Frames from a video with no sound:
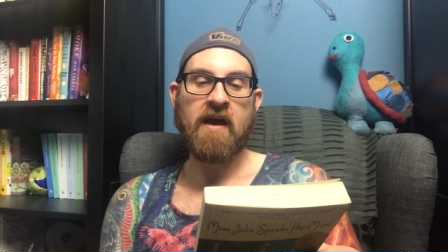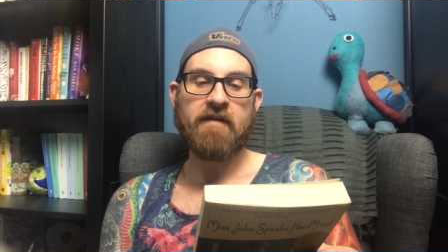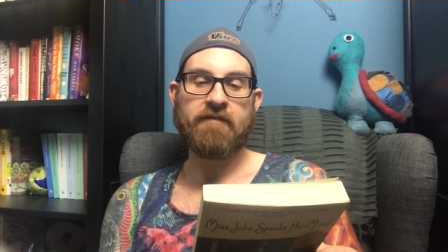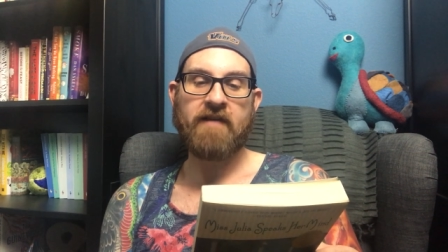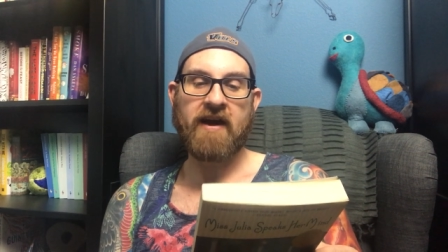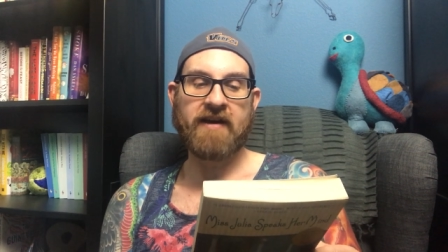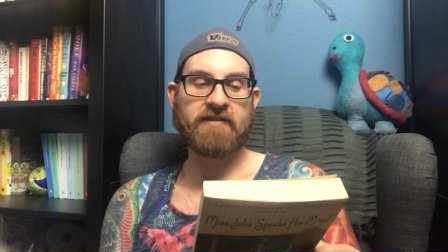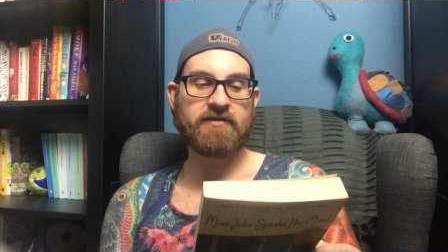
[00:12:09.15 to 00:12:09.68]

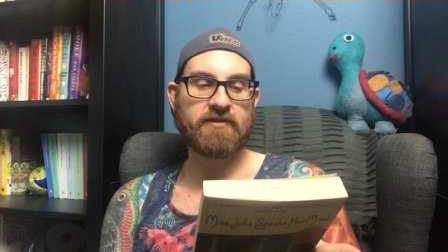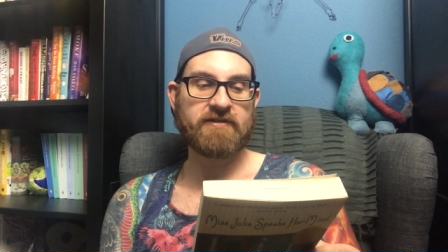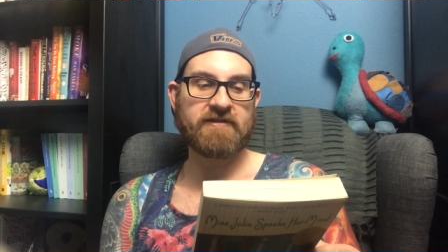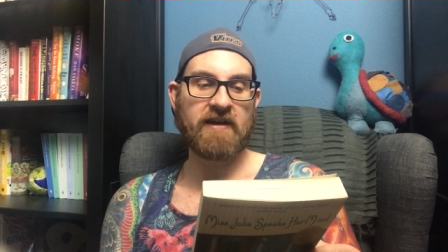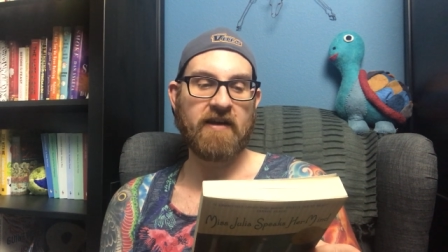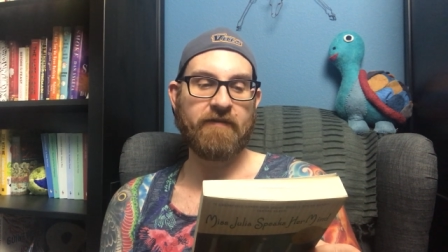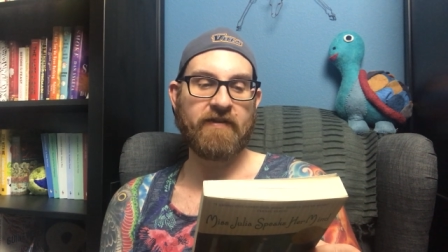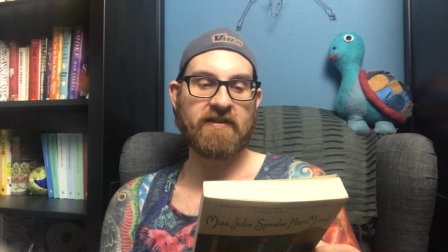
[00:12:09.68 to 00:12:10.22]
finds
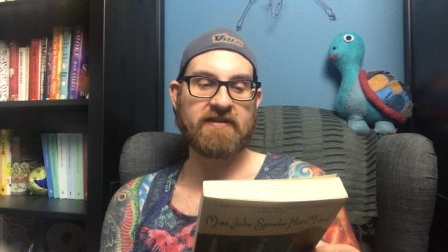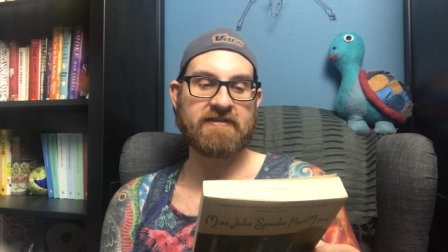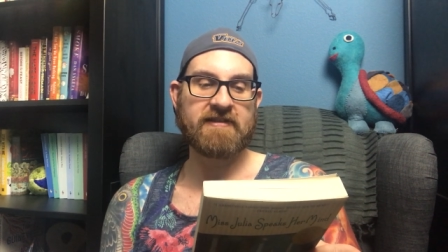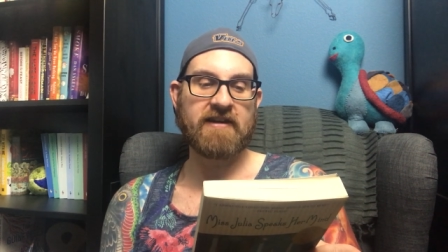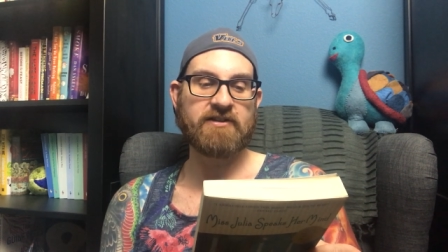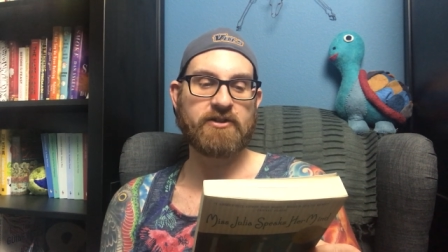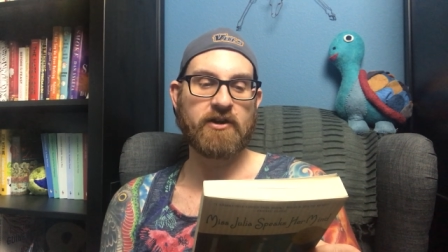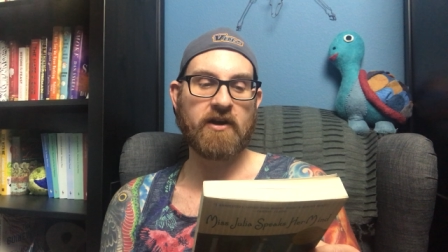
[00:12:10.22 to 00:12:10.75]
herself in the
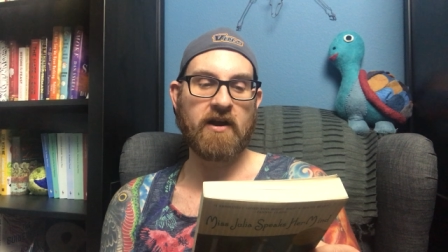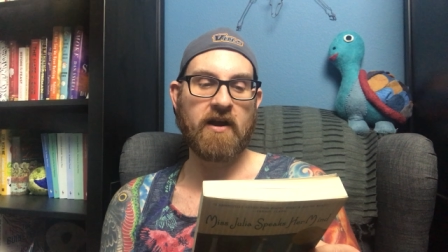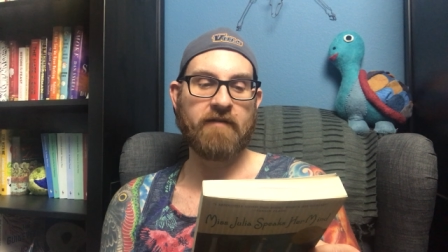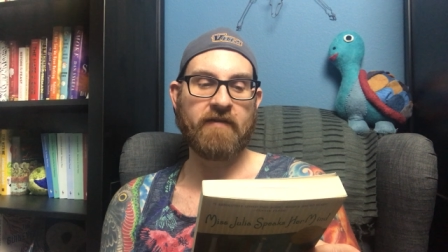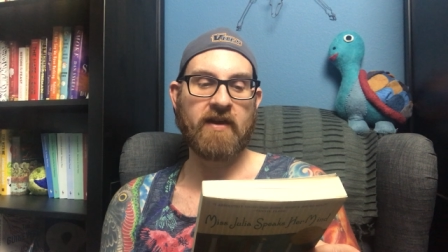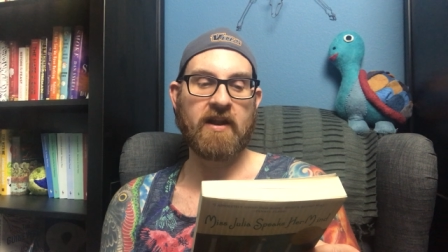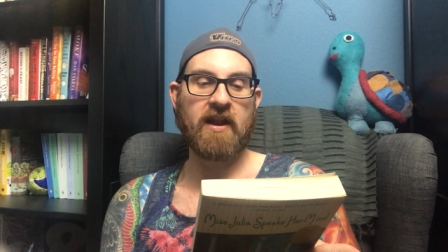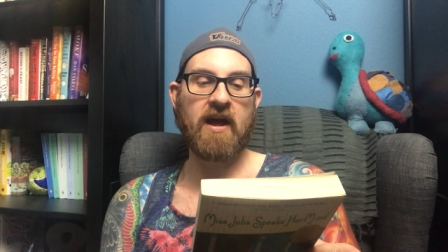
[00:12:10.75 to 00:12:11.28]
center of
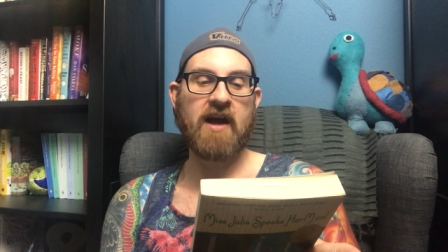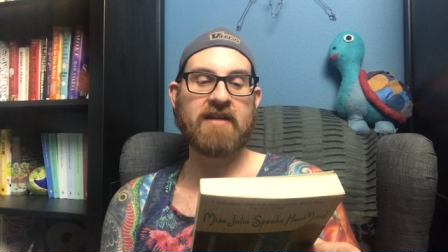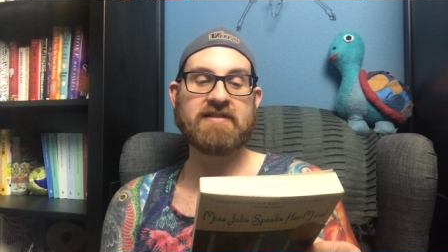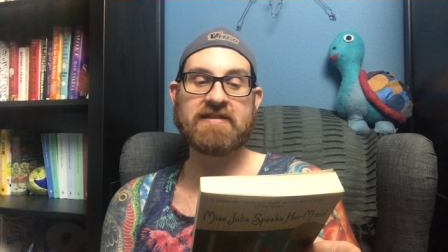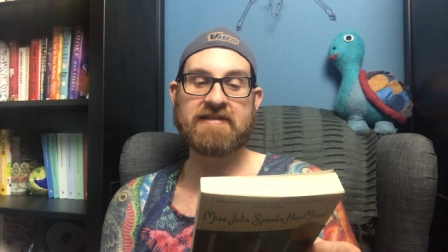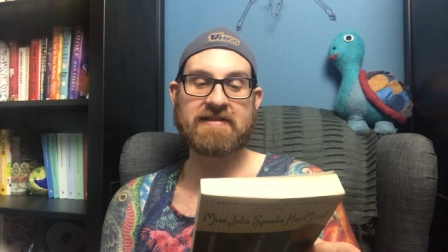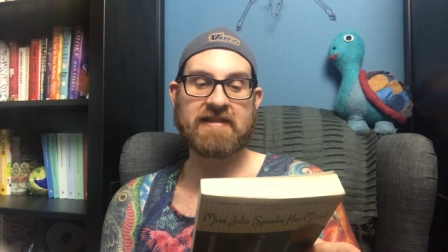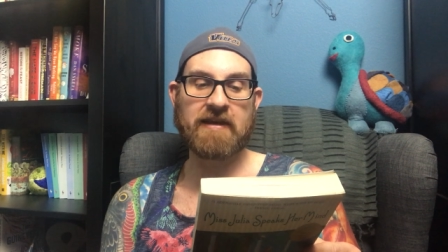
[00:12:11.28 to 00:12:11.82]
an
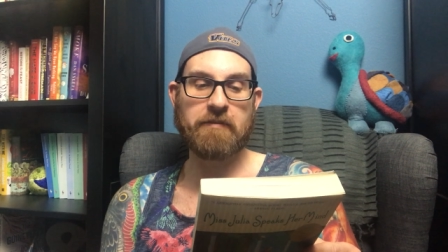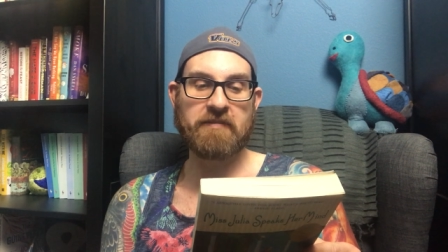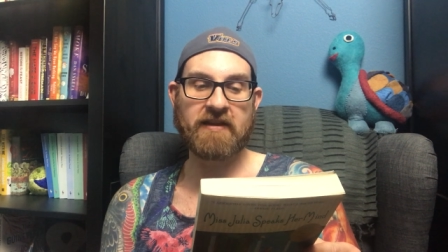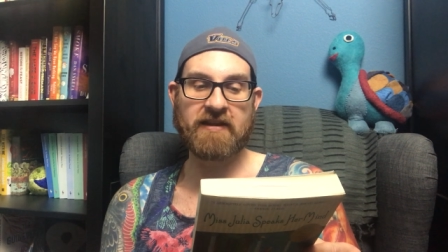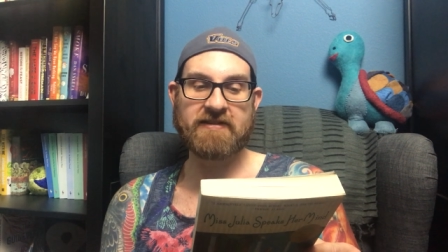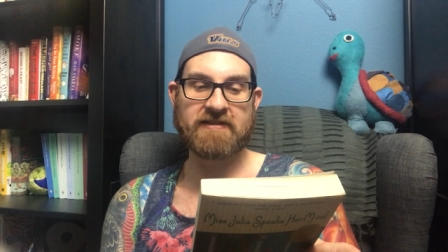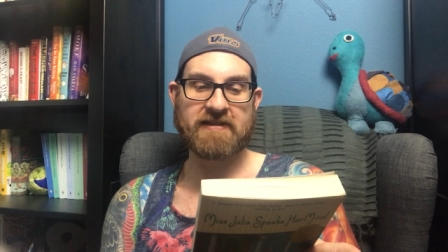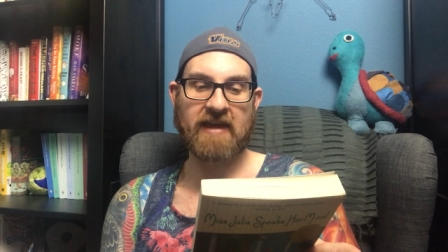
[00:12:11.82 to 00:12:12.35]

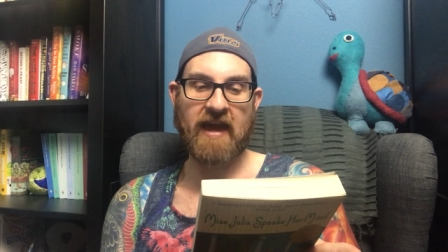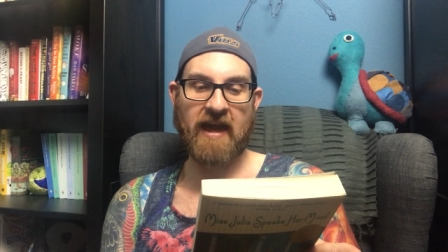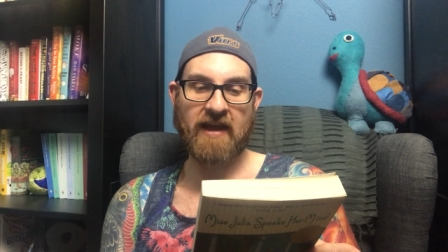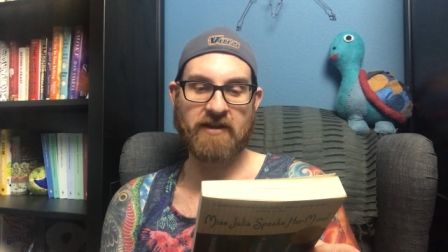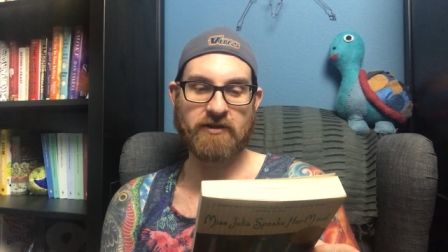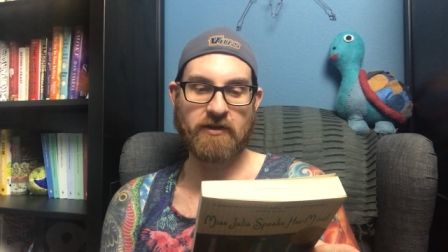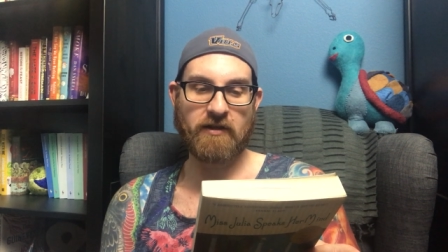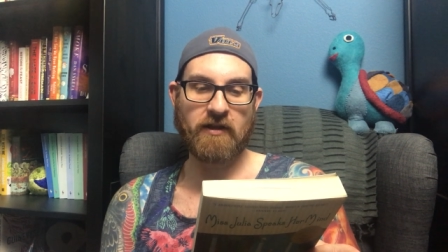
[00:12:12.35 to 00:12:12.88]
unseemly
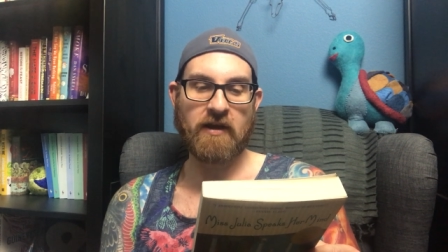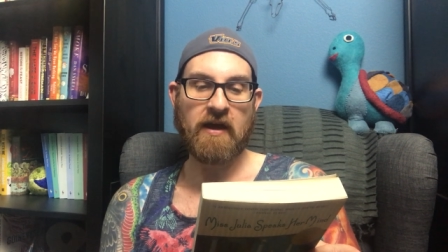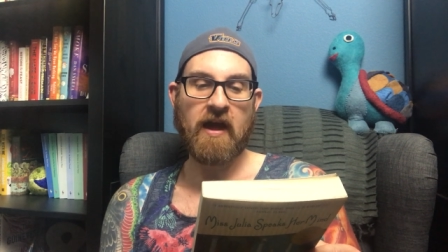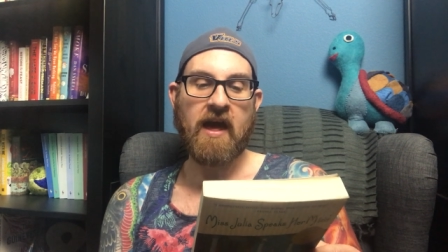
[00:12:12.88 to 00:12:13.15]
scandal